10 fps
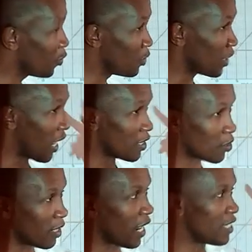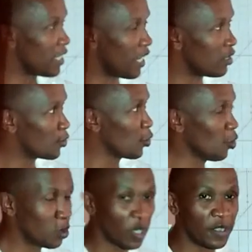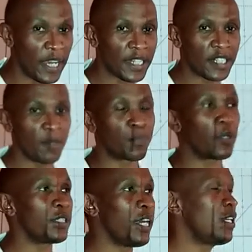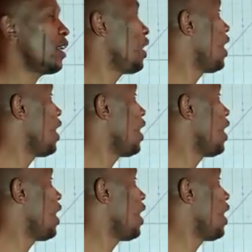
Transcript: use, as long as they are two correctly plotted